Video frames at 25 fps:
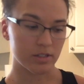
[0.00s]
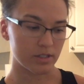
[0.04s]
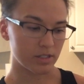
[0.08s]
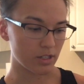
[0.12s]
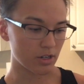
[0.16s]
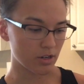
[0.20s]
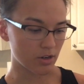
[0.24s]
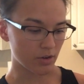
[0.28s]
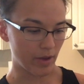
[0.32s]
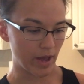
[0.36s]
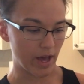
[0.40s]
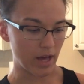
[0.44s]

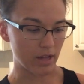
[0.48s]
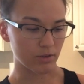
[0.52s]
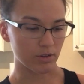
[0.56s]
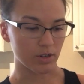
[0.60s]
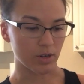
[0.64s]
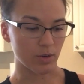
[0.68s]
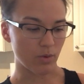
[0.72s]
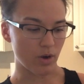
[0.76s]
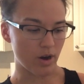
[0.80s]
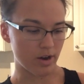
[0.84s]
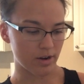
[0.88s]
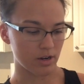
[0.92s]

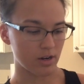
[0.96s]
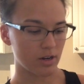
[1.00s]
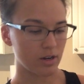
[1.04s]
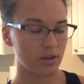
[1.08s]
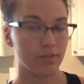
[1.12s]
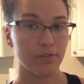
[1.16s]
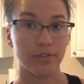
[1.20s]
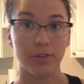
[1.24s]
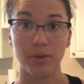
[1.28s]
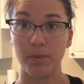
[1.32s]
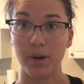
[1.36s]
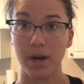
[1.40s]
0-calorie water
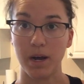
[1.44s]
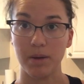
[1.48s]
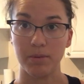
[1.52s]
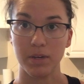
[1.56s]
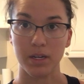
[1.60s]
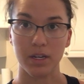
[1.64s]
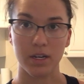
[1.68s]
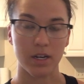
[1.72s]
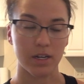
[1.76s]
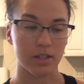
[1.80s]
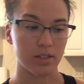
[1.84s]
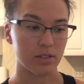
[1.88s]
for Bobby
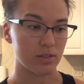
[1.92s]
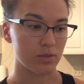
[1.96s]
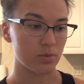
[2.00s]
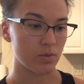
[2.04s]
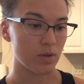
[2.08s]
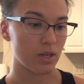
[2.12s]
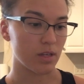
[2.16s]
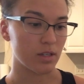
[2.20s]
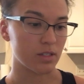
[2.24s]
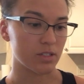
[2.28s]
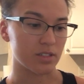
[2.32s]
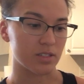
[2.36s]
and I this
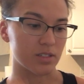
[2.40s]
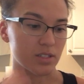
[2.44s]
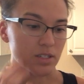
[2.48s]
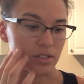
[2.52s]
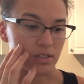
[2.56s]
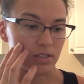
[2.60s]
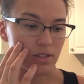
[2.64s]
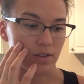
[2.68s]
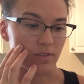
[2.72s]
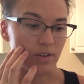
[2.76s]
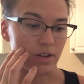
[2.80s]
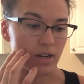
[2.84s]
week, just
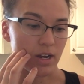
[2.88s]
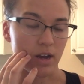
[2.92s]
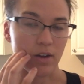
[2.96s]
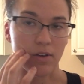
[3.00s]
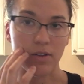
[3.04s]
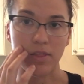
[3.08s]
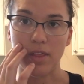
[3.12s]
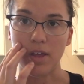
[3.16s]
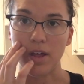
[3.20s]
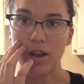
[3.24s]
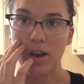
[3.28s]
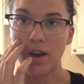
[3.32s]
because every now
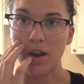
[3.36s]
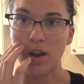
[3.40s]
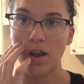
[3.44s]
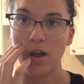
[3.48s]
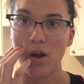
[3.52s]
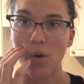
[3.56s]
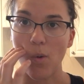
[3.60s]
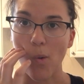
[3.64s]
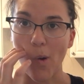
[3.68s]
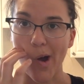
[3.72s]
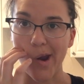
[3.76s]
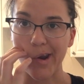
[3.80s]
and then
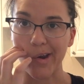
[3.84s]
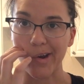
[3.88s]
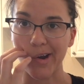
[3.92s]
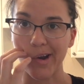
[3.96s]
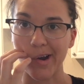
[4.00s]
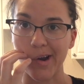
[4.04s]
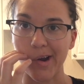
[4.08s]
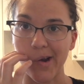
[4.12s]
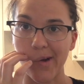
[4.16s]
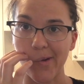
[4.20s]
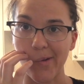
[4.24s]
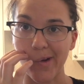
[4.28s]

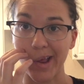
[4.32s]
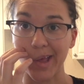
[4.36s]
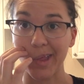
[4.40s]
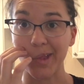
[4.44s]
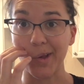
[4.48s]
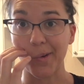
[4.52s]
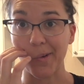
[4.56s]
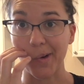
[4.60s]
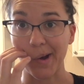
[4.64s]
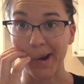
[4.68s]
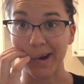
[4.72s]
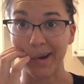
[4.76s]

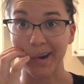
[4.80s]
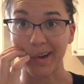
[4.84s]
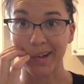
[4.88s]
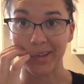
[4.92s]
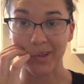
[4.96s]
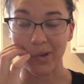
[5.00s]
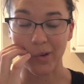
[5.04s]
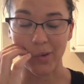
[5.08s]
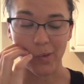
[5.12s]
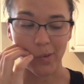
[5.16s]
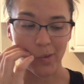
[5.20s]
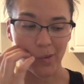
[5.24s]
regular water
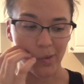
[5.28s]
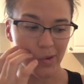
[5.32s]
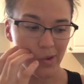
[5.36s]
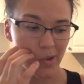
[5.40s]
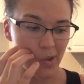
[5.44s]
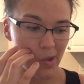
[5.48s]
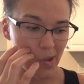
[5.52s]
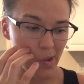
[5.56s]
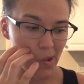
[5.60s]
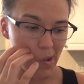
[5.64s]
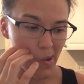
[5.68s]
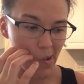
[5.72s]
gets old.
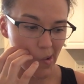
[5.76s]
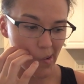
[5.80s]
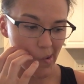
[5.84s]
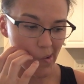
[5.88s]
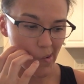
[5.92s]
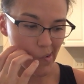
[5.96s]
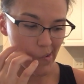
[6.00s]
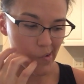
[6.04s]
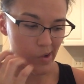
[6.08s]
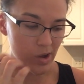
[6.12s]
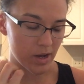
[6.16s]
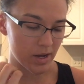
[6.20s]

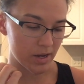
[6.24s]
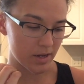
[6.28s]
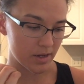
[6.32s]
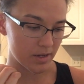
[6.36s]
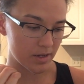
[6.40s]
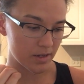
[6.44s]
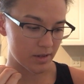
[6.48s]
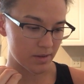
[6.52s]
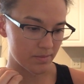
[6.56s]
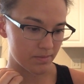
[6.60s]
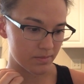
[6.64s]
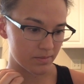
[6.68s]
So
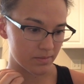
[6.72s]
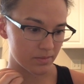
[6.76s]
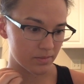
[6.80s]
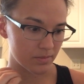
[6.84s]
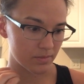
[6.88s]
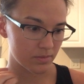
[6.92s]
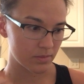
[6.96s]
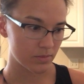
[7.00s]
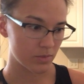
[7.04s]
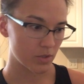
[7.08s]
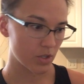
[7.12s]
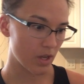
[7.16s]

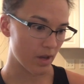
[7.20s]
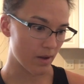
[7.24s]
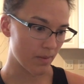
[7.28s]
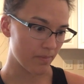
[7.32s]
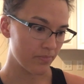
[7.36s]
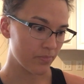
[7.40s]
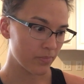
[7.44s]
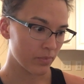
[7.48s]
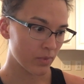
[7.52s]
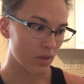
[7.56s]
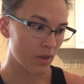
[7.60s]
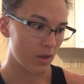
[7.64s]
yeah.
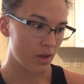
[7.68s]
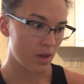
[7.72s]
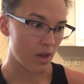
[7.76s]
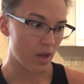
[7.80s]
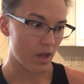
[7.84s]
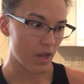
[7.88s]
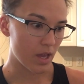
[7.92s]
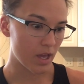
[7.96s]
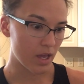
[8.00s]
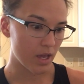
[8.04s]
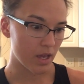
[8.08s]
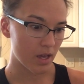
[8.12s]

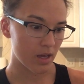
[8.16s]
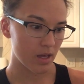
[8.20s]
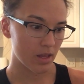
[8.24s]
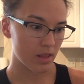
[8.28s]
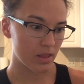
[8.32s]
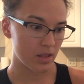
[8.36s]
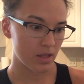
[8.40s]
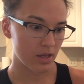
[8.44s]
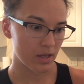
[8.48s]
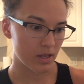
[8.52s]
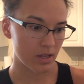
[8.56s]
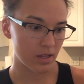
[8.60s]

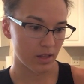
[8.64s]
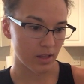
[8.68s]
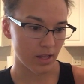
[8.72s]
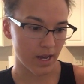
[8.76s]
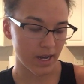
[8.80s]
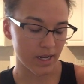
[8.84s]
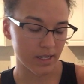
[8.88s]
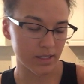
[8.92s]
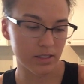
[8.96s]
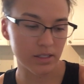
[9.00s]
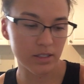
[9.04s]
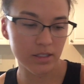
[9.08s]
And then
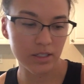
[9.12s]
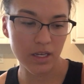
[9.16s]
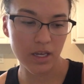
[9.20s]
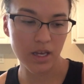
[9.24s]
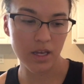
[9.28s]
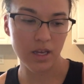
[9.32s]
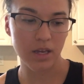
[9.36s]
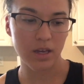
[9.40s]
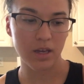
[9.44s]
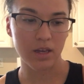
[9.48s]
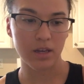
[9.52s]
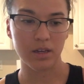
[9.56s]

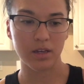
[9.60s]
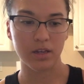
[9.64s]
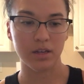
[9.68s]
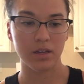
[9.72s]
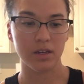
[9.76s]
lastly,